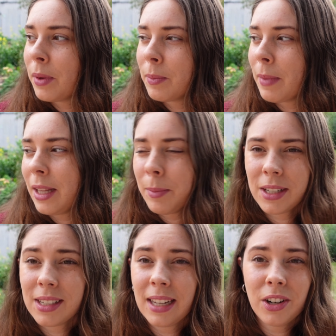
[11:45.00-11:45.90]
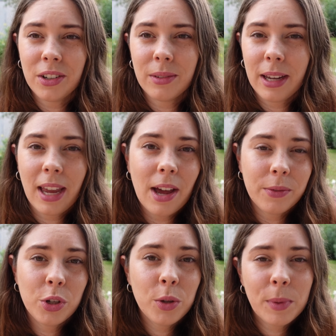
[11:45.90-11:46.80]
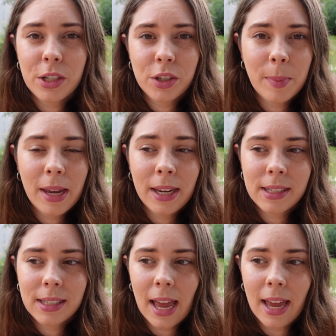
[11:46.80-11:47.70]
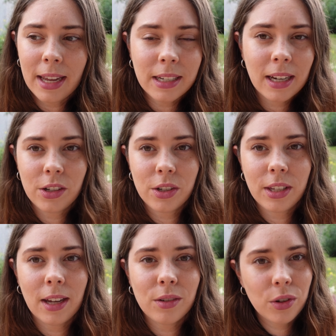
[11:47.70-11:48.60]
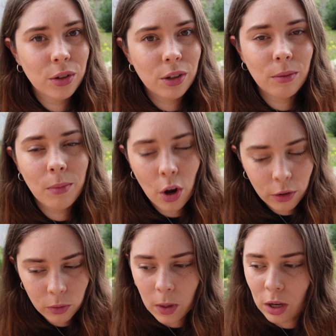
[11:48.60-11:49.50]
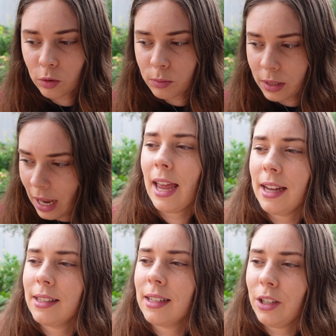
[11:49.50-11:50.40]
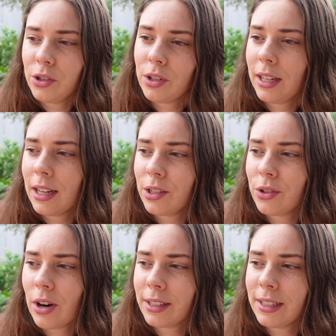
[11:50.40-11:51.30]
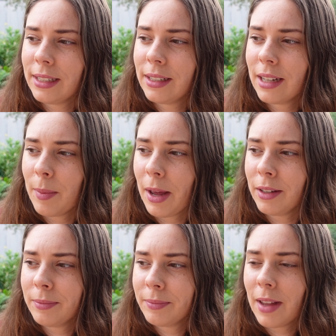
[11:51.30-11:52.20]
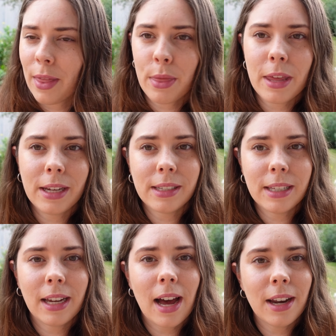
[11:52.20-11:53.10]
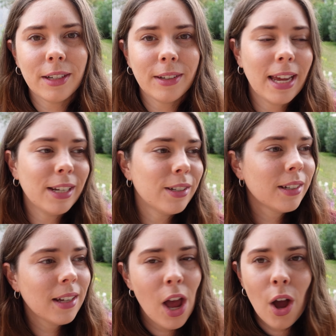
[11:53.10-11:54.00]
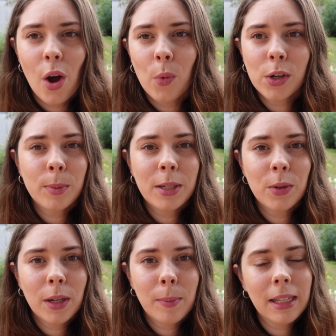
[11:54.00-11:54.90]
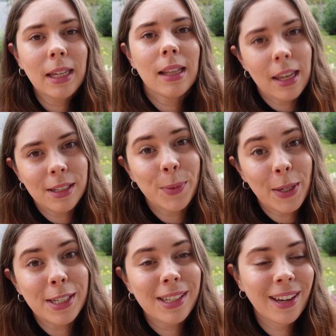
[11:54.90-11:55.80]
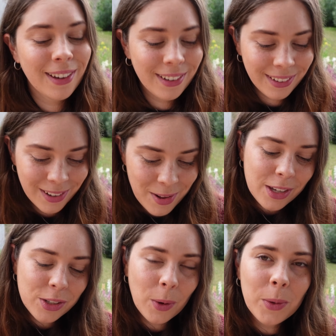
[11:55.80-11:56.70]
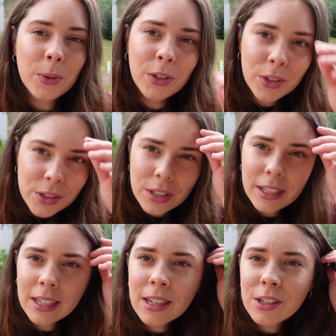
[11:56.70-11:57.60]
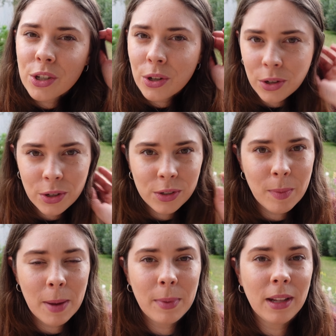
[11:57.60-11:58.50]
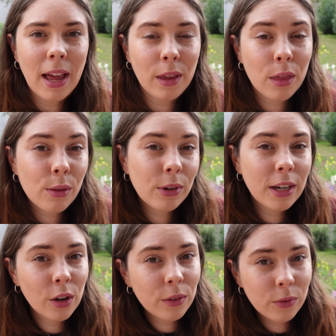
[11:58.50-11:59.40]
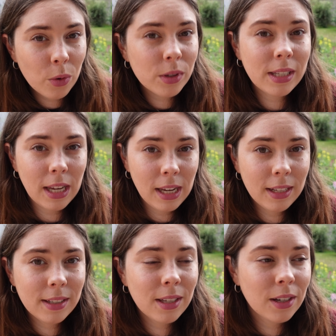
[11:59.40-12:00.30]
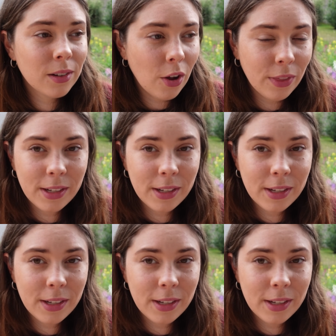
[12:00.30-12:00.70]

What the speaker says: mainly because I don't have too much space and I just get too overwhelmed, and I usually get distracted about other things in the garden and want to be doing a million things at once. So I will usually choose maybe like 3 or 4 seeds on